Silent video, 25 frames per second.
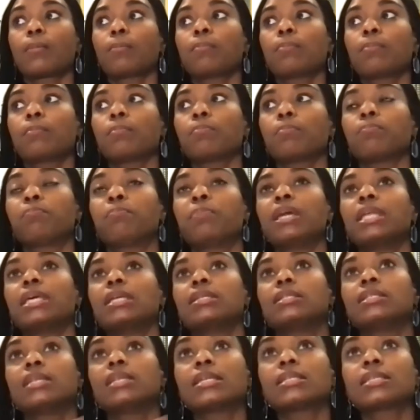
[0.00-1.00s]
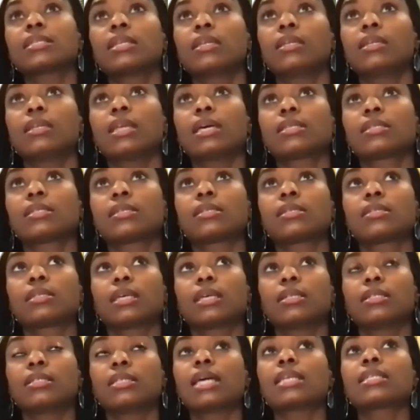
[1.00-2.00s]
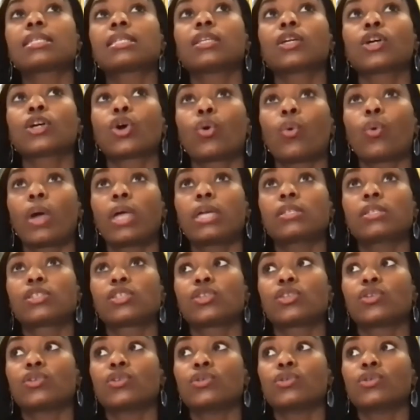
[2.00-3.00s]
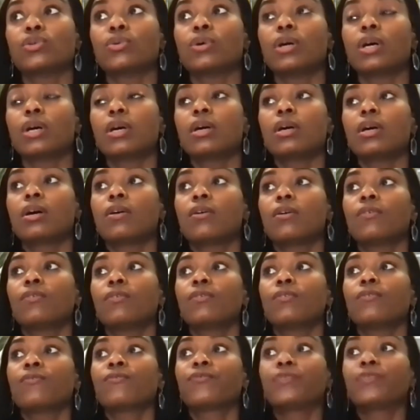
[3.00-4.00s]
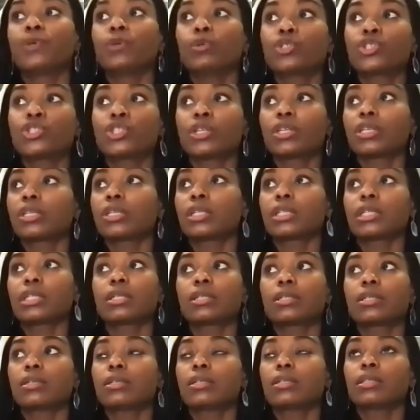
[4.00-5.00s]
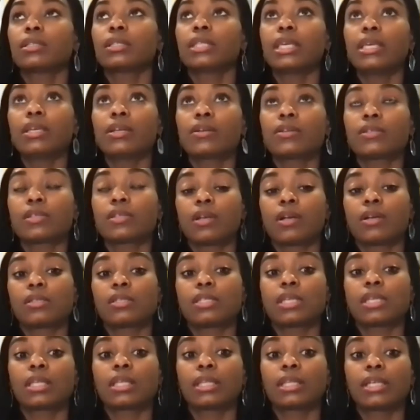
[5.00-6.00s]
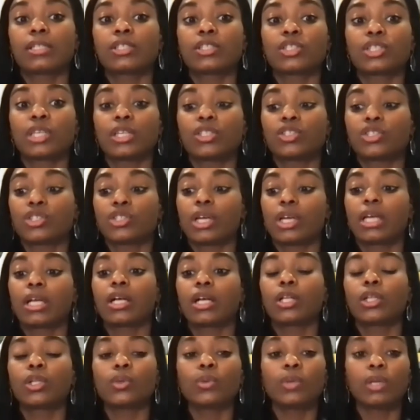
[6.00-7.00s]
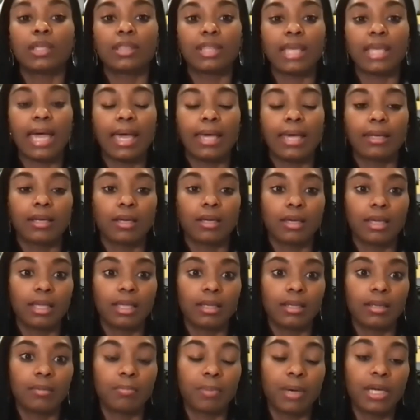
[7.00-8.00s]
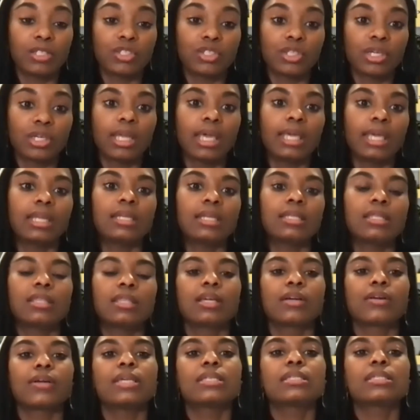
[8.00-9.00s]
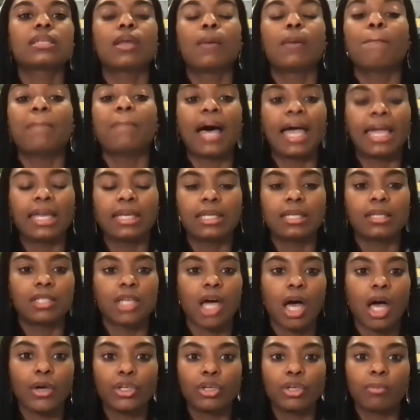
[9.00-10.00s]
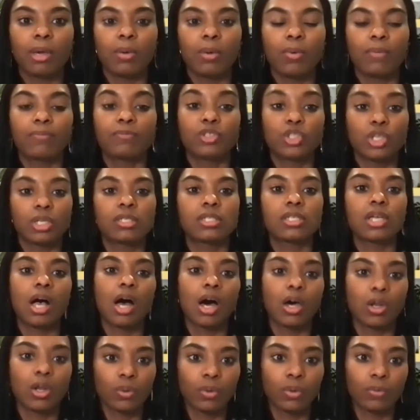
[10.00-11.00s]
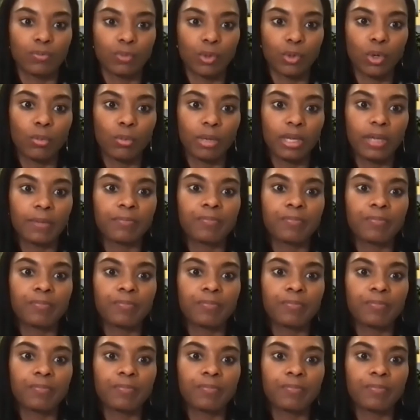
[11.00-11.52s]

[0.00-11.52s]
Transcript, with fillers: but it doesn't necess- it doesn't equate to future leaders in our state legislature including that in, in the budget. And it, there isn't a binding document with just the auto enrollment.